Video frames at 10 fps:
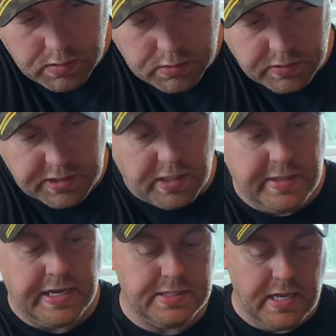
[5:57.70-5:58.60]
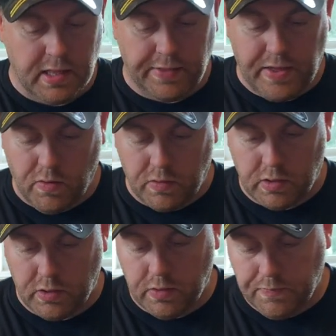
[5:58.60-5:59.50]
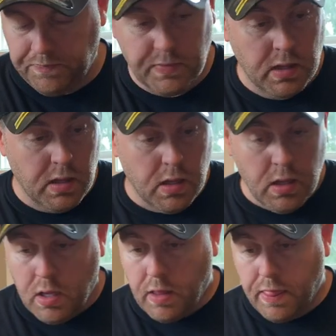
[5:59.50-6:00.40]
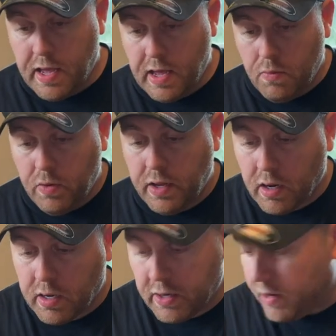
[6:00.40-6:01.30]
So we're just gonna let that one glue. Then we are gonna